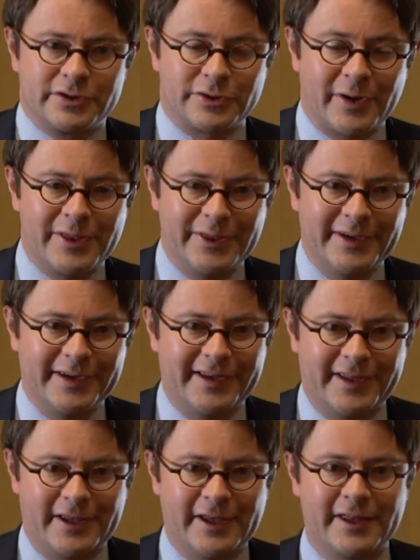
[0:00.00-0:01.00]
So I
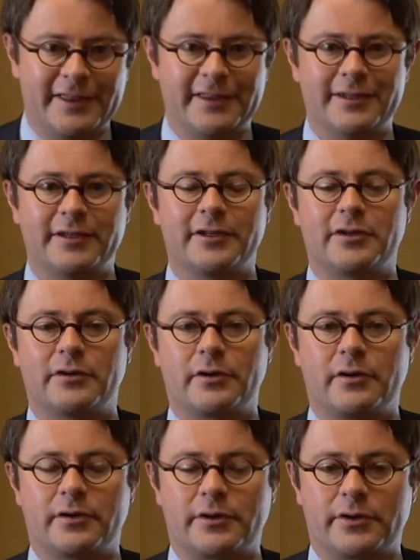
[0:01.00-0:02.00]
think the
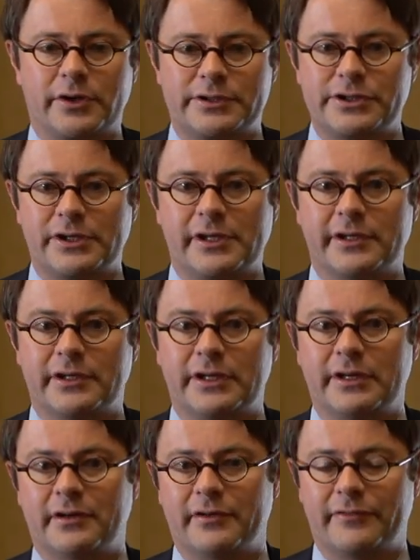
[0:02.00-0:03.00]

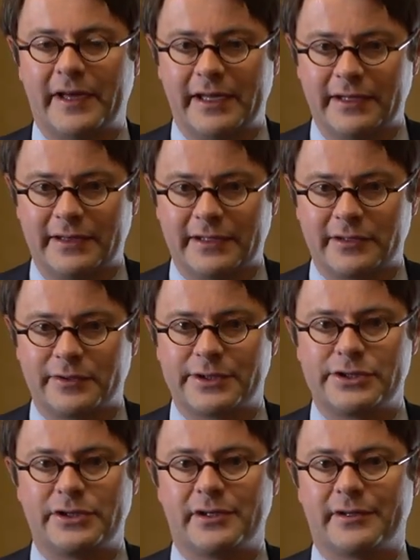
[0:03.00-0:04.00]
Christian faith and
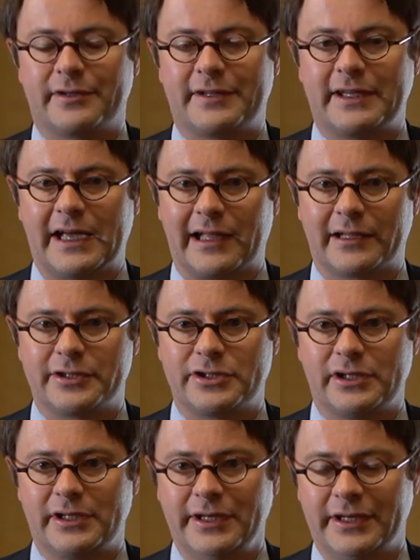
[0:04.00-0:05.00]
Christian
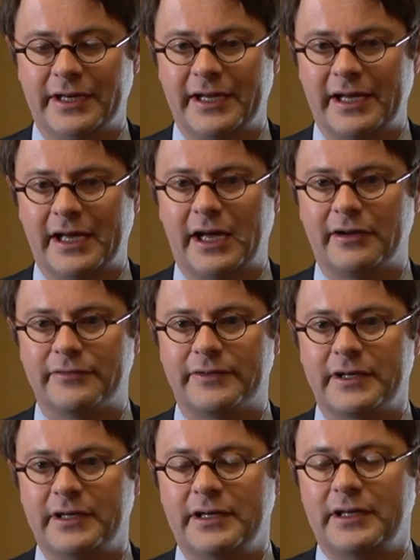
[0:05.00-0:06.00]
theology have
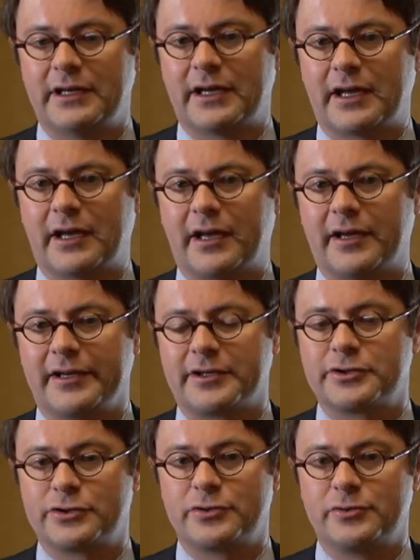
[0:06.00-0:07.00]
uh,
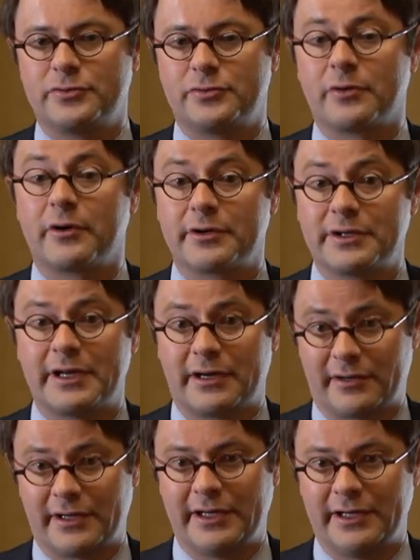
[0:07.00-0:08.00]

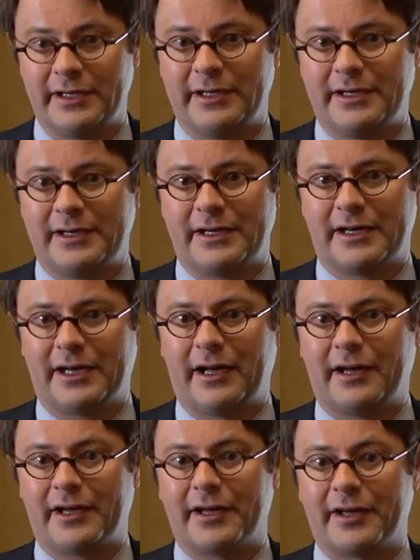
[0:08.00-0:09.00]
extraordinary
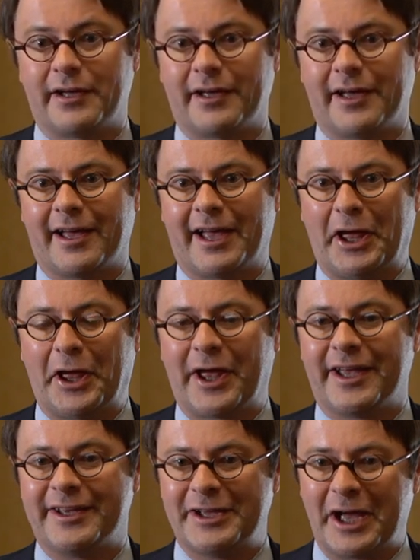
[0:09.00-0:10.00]
uh,
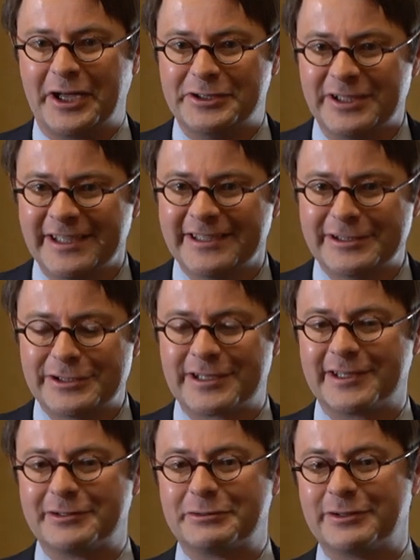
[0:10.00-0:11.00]
ideas
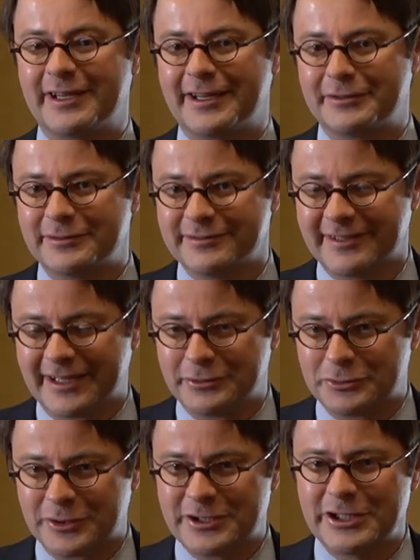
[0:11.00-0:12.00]
and, and, and,
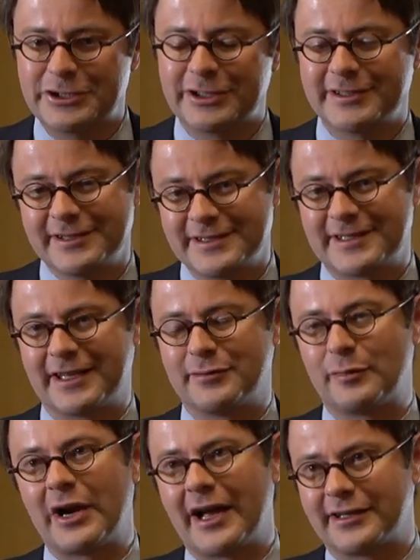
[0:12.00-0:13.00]
traditions
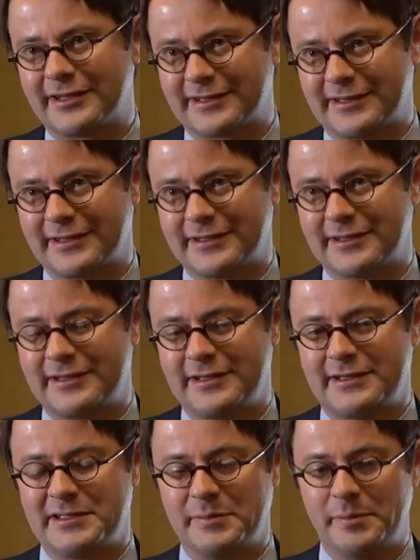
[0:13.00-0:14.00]
and
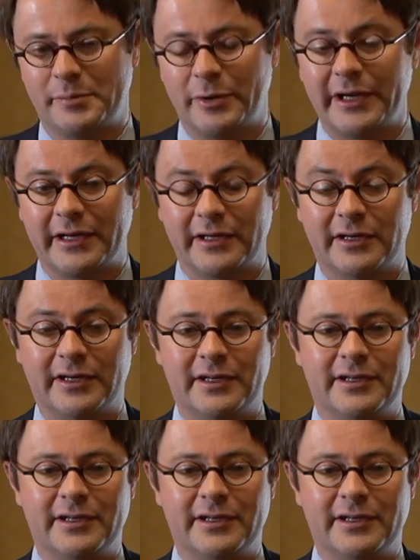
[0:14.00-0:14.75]
practices to bring